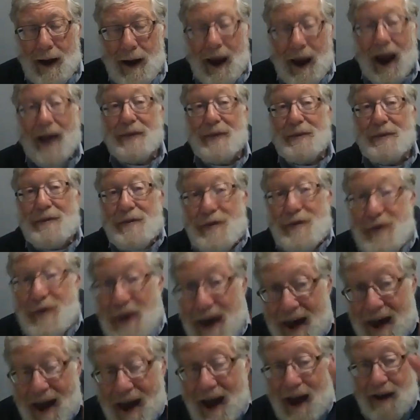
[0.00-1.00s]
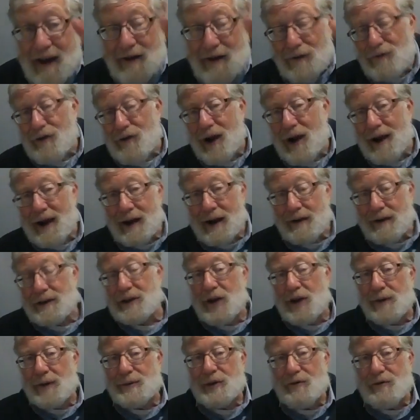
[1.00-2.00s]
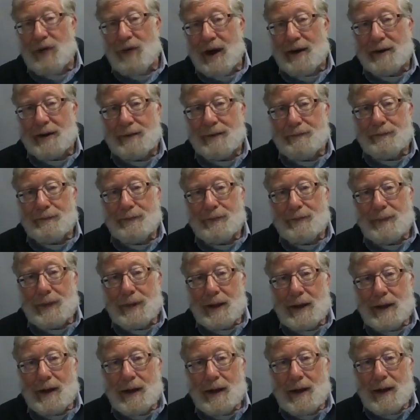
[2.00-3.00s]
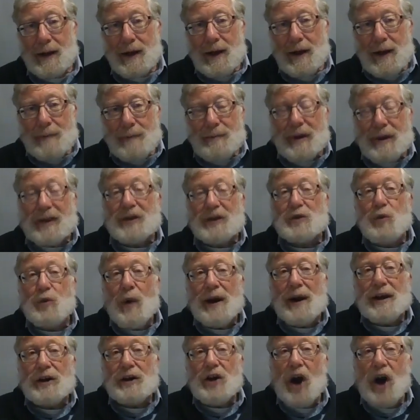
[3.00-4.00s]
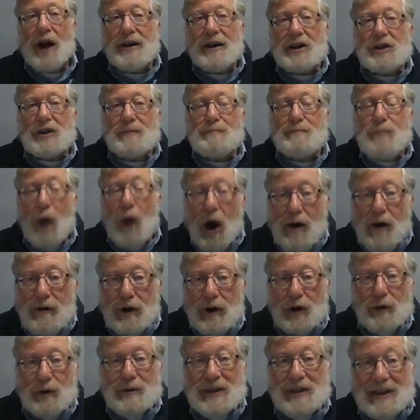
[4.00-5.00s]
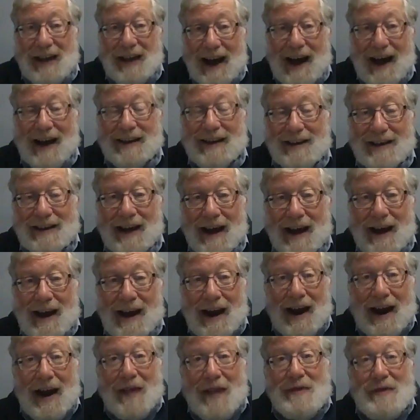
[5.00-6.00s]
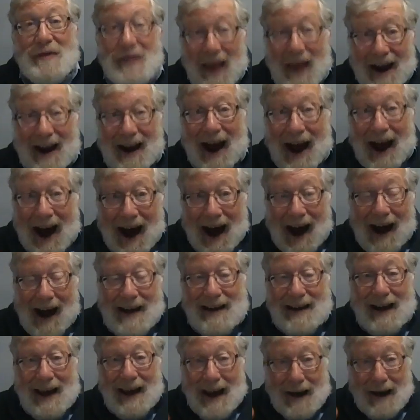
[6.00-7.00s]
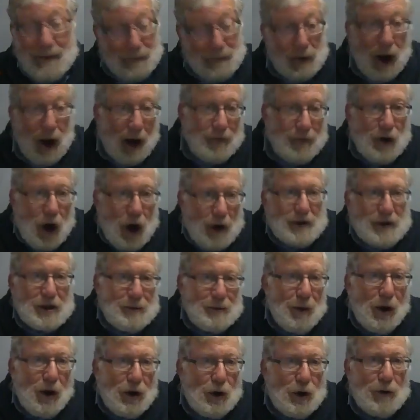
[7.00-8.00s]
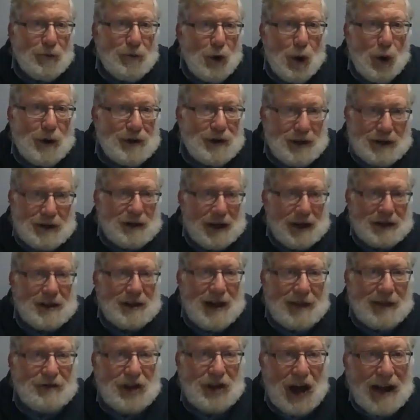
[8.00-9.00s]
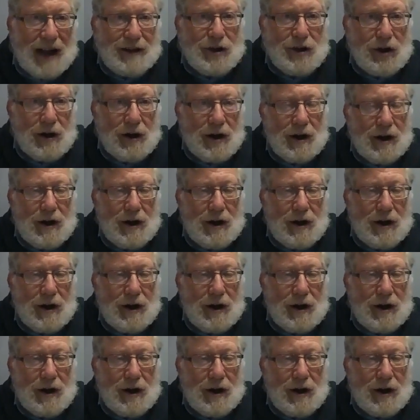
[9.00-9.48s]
And then Rachel starts crying. Because when HaKadosh Baruch Hu says that I am, HaKadosh Baruch Hu, of course, doesn't have gender.